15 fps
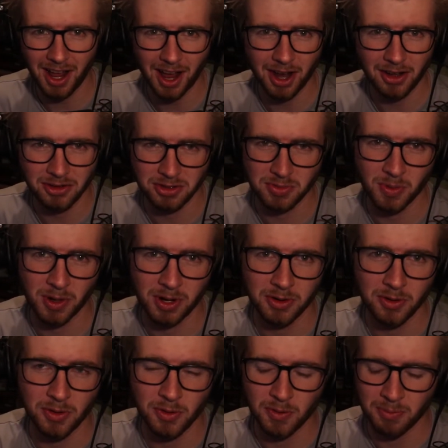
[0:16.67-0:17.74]
I just want
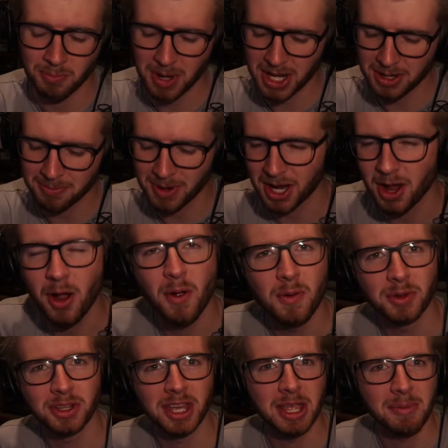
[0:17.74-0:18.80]
to make my own
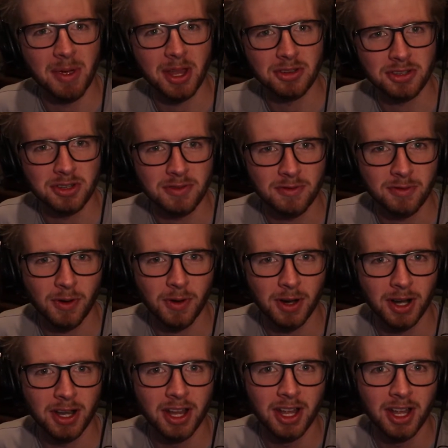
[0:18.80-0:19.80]
game engine for it.